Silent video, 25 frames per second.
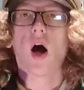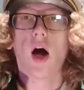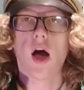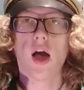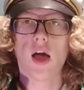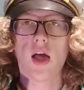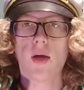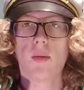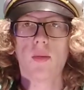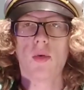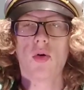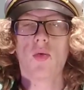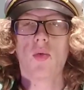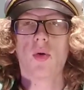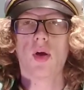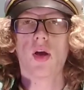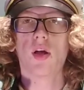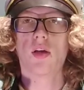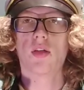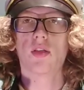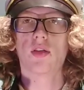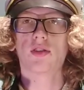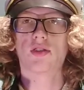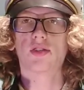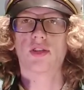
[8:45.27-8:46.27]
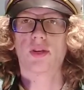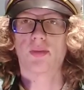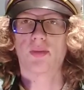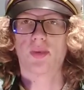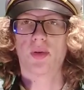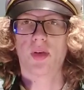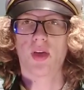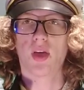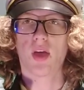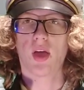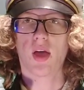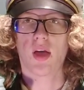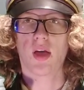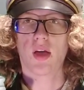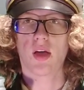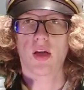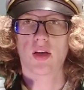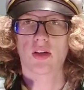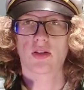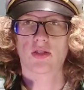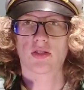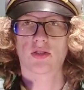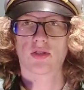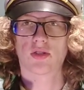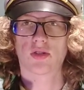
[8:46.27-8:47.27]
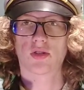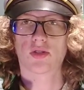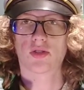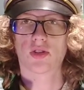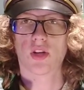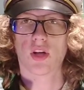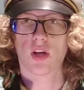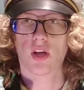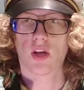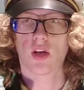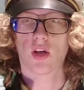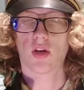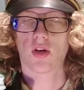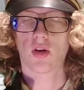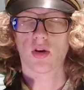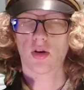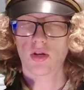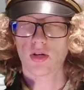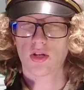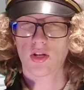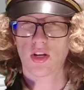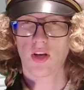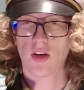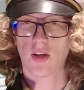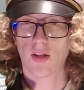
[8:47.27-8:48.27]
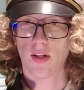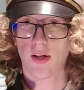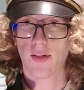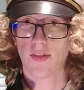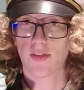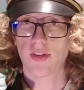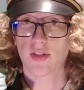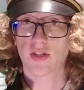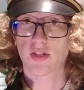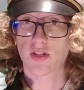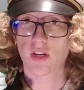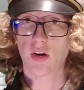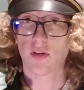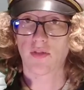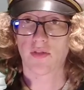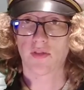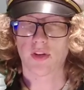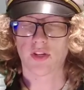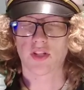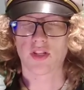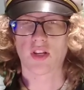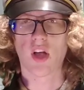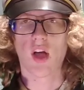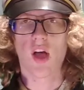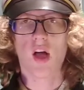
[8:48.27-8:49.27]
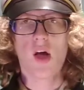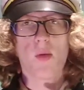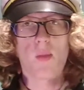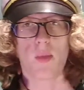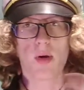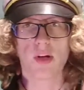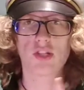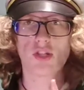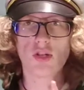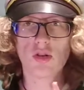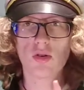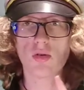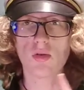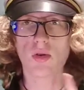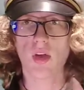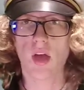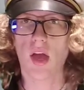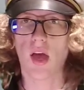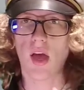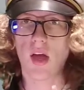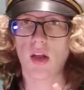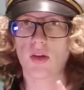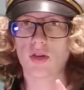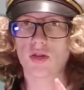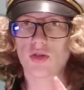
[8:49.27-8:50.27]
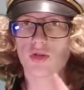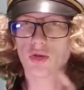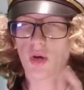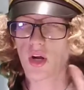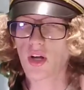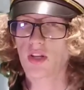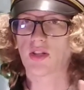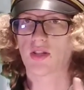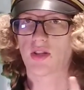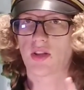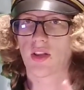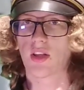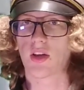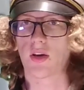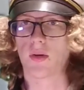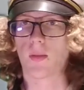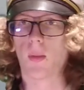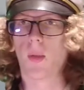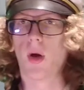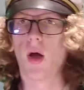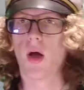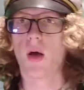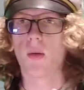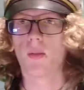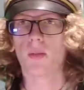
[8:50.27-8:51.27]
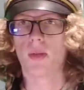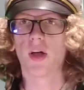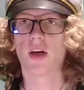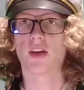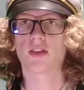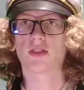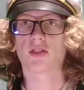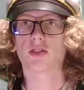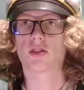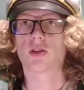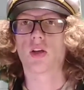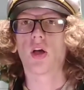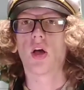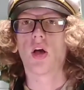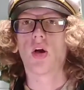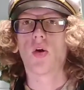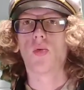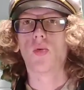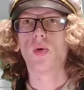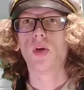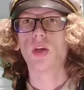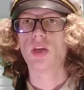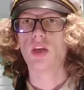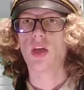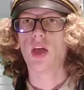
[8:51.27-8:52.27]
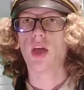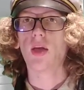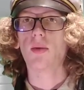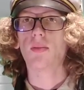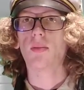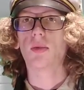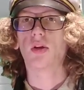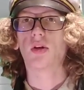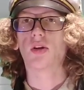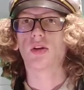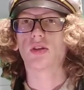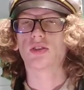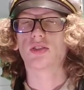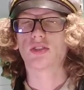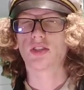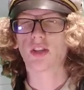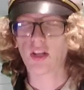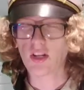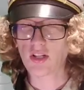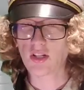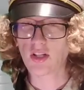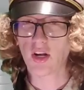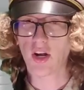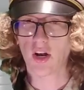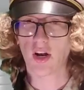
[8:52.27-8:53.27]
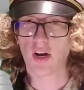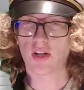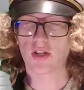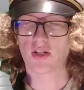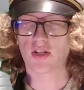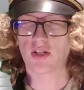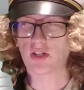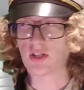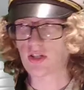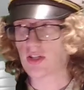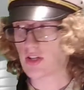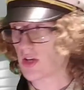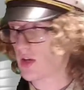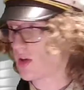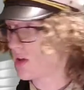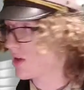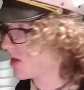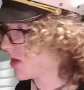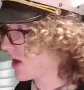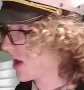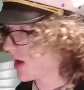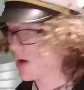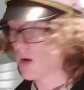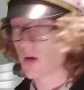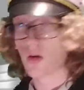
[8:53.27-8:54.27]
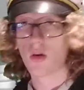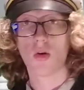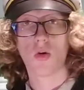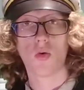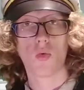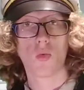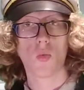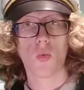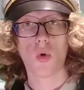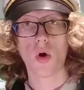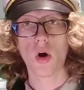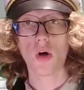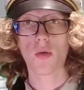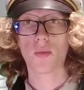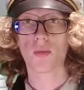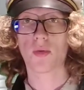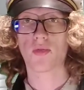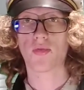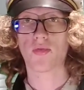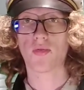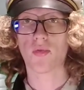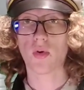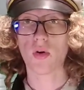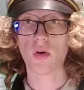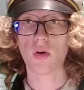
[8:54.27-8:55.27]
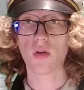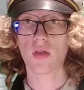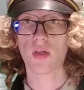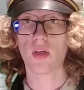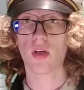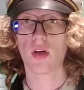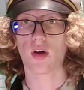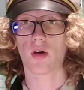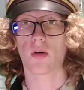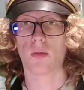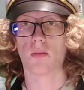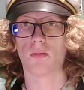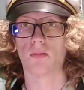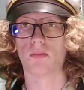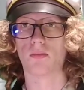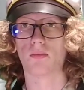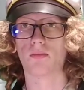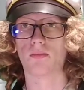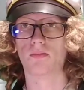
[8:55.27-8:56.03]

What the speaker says: I am aware the CPAS looks like a good deal on the surface, but you can't trust them. Plus, we came here in such urgency that we're before them.